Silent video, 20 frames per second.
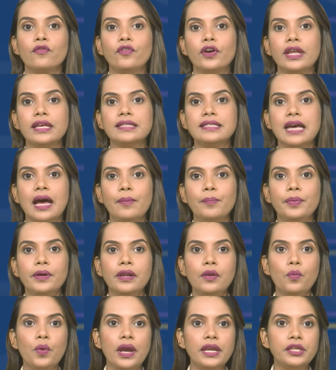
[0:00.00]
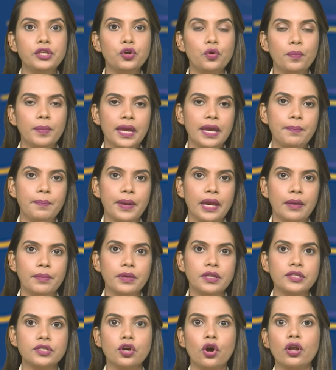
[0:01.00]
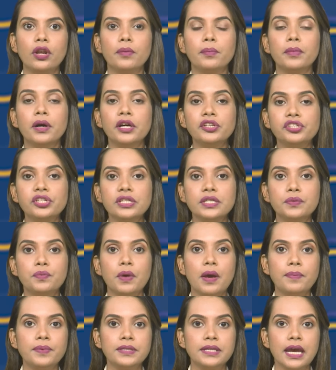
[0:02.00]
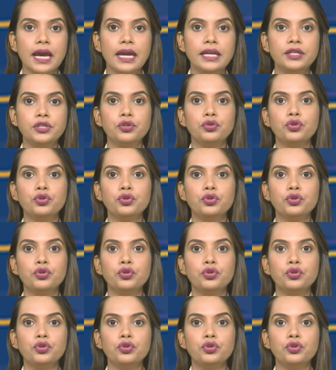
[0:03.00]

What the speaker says: For example, when you make payments on a merchant's website,